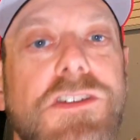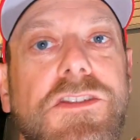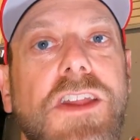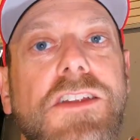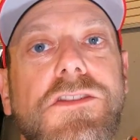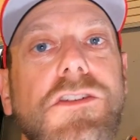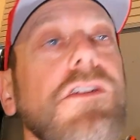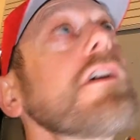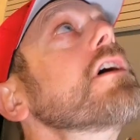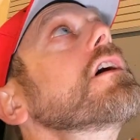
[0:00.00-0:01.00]

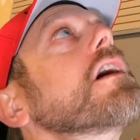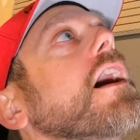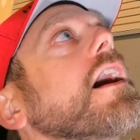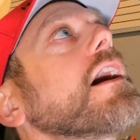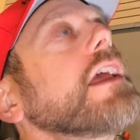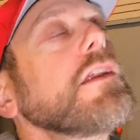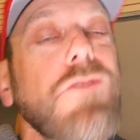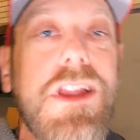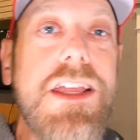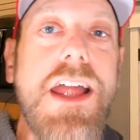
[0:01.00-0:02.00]
sensor, and
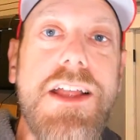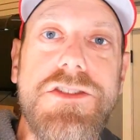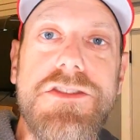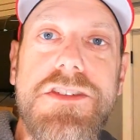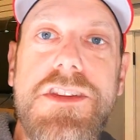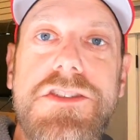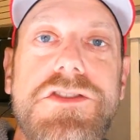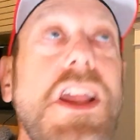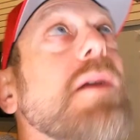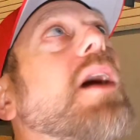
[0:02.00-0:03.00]
really not just in this
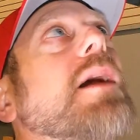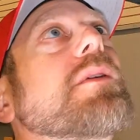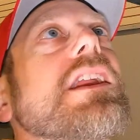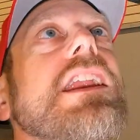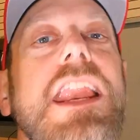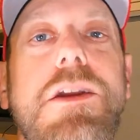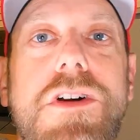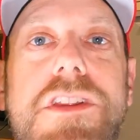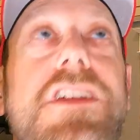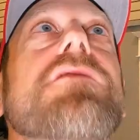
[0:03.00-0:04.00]
J-pipe, but in any
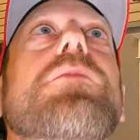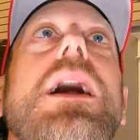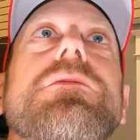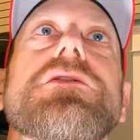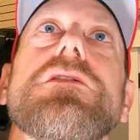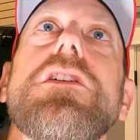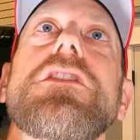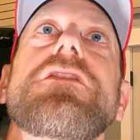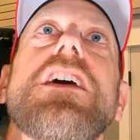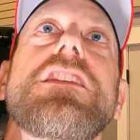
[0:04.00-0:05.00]
one of these pipes, you'll
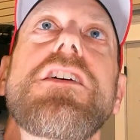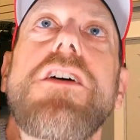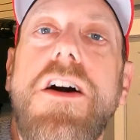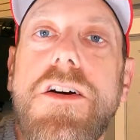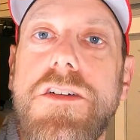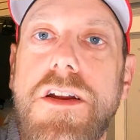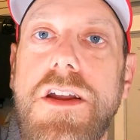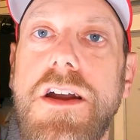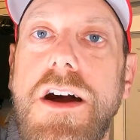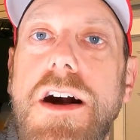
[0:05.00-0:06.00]
notice that there are
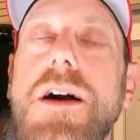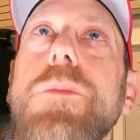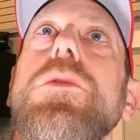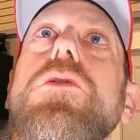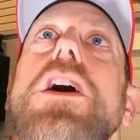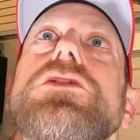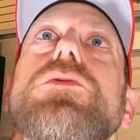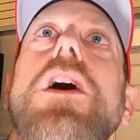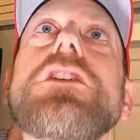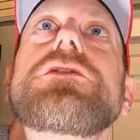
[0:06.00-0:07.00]
crush
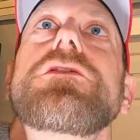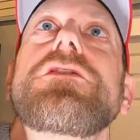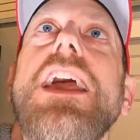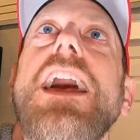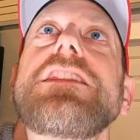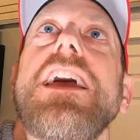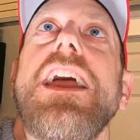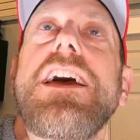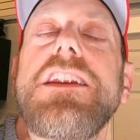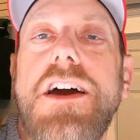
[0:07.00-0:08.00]
washers at the
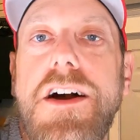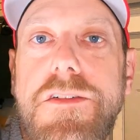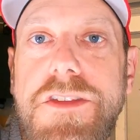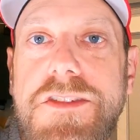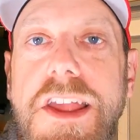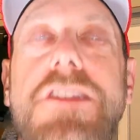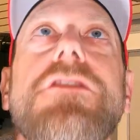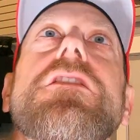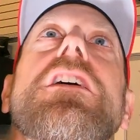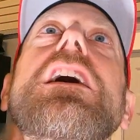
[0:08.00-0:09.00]
head of the
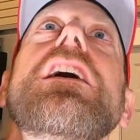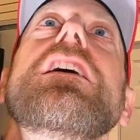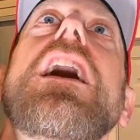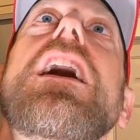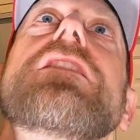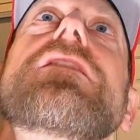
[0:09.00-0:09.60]
sensor. It's